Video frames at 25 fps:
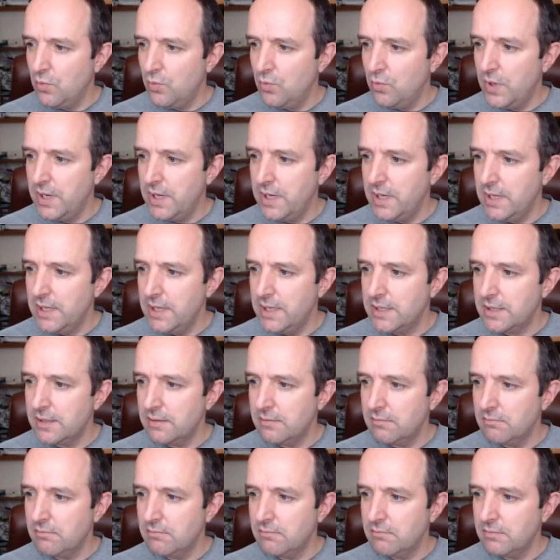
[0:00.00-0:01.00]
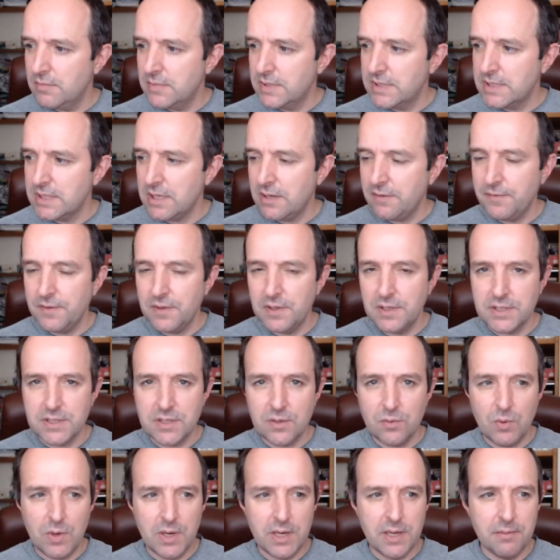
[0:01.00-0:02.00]
with stuff
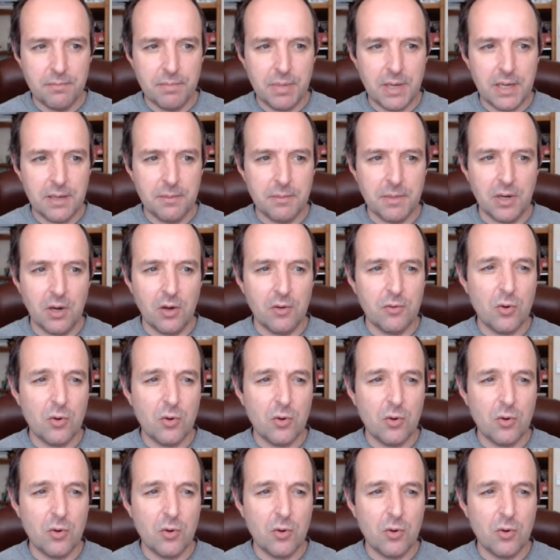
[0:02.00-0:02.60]
that's awaiting payment?